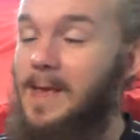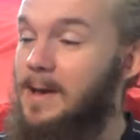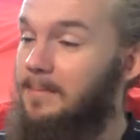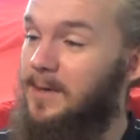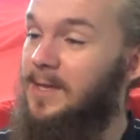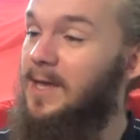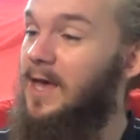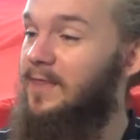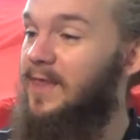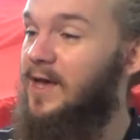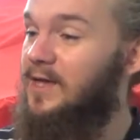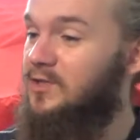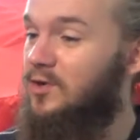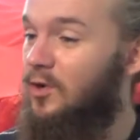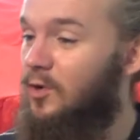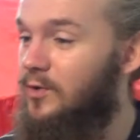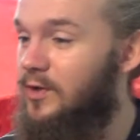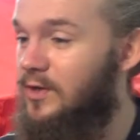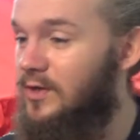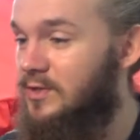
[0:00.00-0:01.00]
But yeah, that's
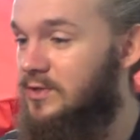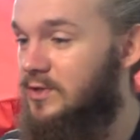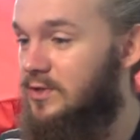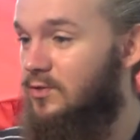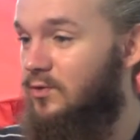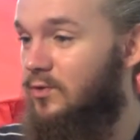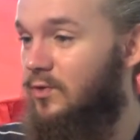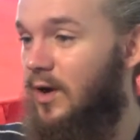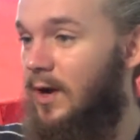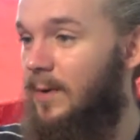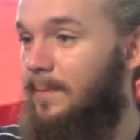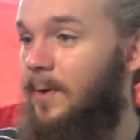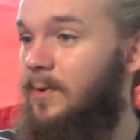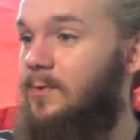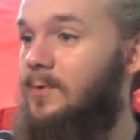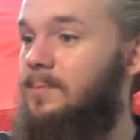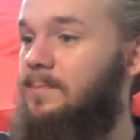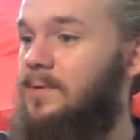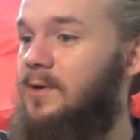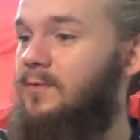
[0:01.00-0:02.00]
all you need to know
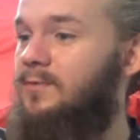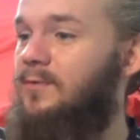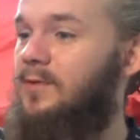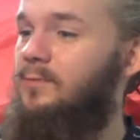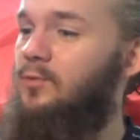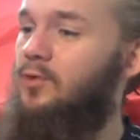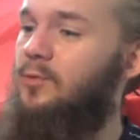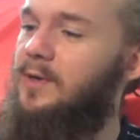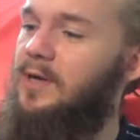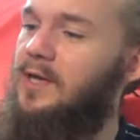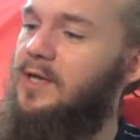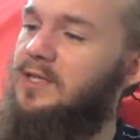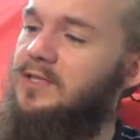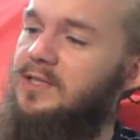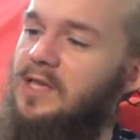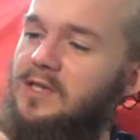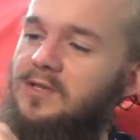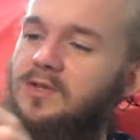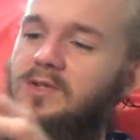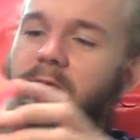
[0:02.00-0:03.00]
about the beer for the moment. It
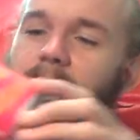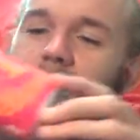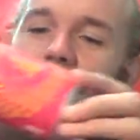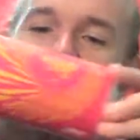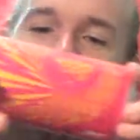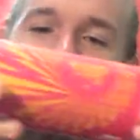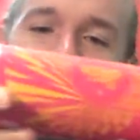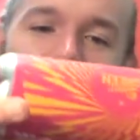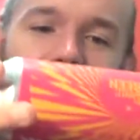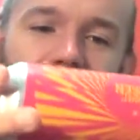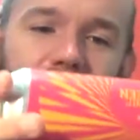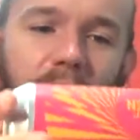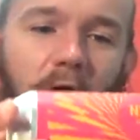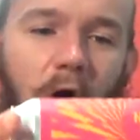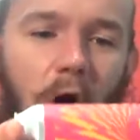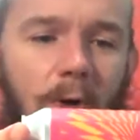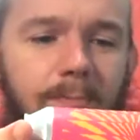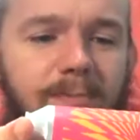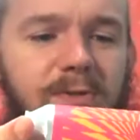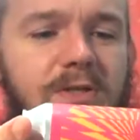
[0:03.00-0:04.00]
says on the back here the
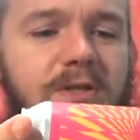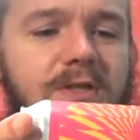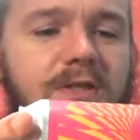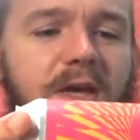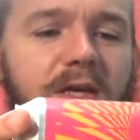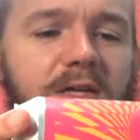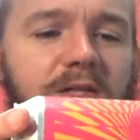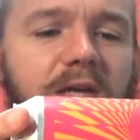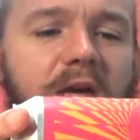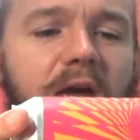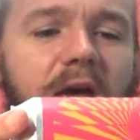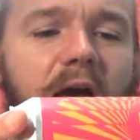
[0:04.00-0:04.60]
hops and things,